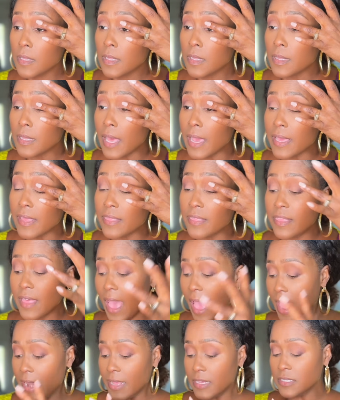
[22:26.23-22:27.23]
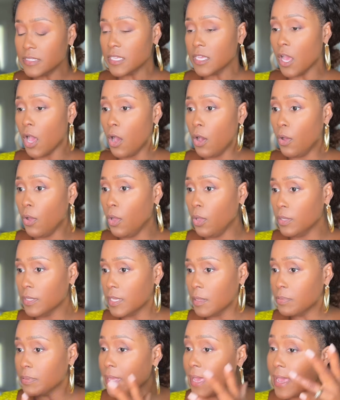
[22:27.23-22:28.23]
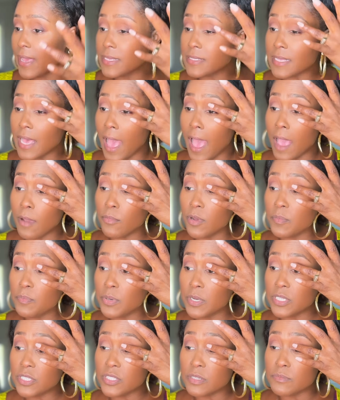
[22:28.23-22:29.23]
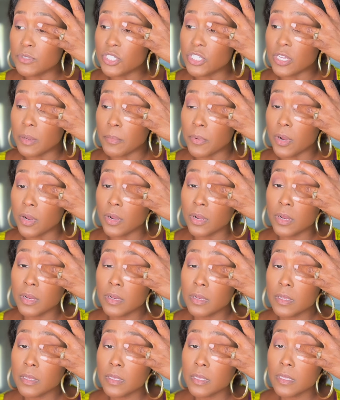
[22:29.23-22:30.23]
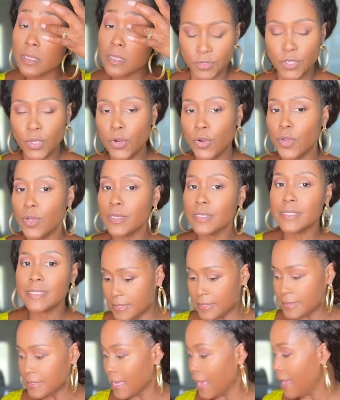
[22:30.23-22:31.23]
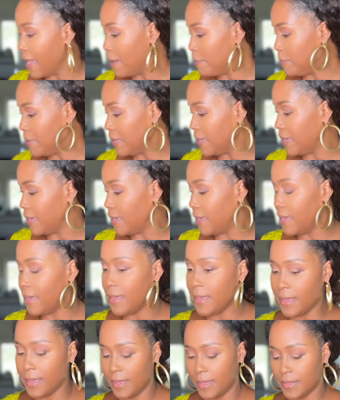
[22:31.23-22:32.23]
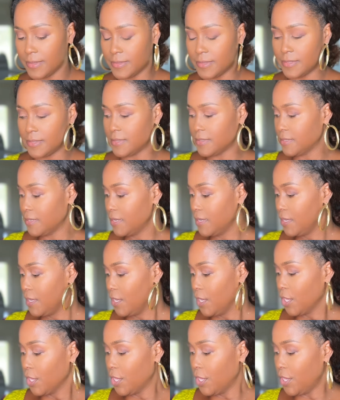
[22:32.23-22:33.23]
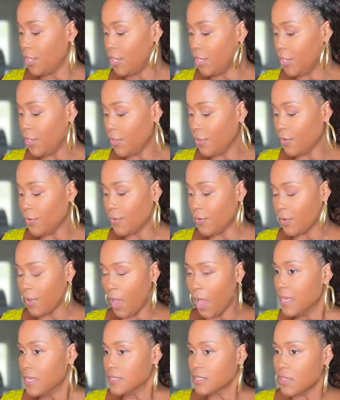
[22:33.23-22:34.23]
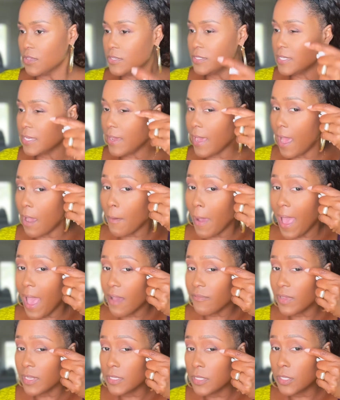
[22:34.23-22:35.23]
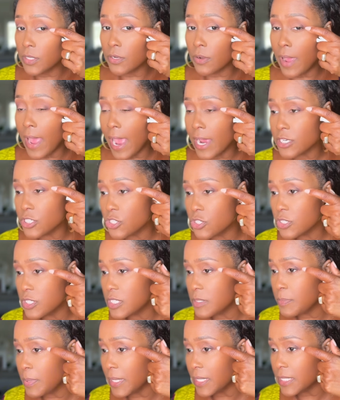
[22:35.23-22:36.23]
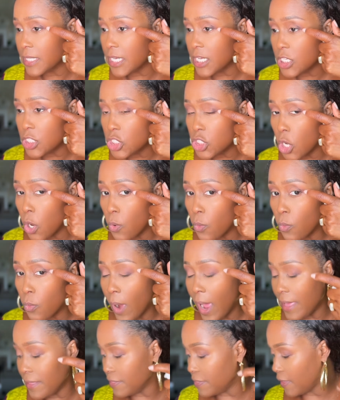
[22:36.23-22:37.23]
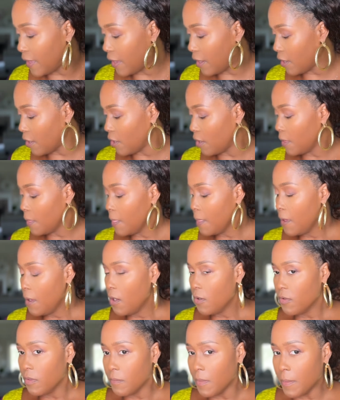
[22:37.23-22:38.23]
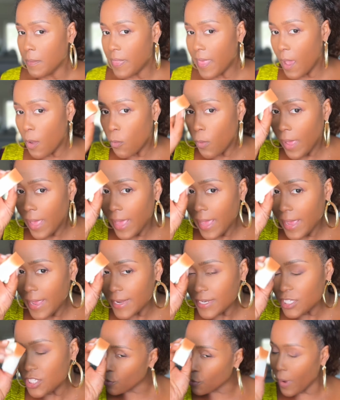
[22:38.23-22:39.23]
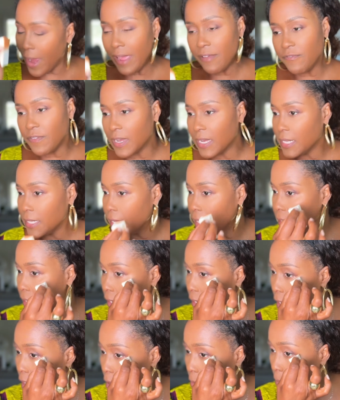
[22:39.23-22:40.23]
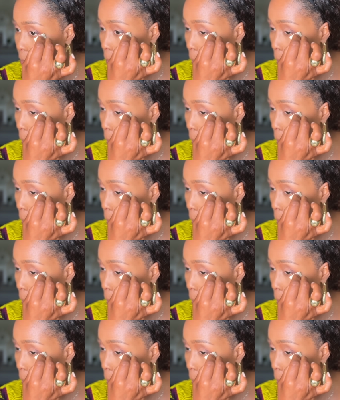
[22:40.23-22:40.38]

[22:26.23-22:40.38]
Like that is the only place I would put some shimmer. Girl, stop it. Cute. So you see how I have a little extra spillage right there? Remember that wedge? Great for cleaning up.